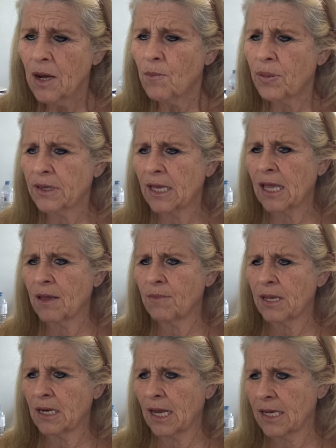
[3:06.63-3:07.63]
But they gave
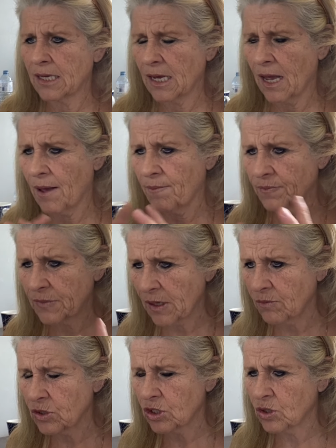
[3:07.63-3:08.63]
me like
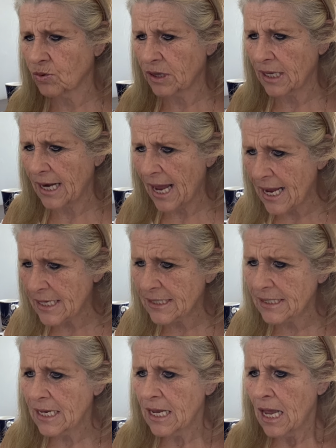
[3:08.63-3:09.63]
something to do with an
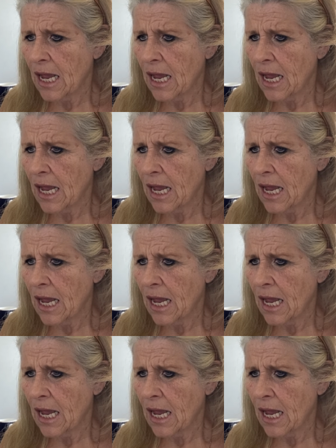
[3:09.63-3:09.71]
S.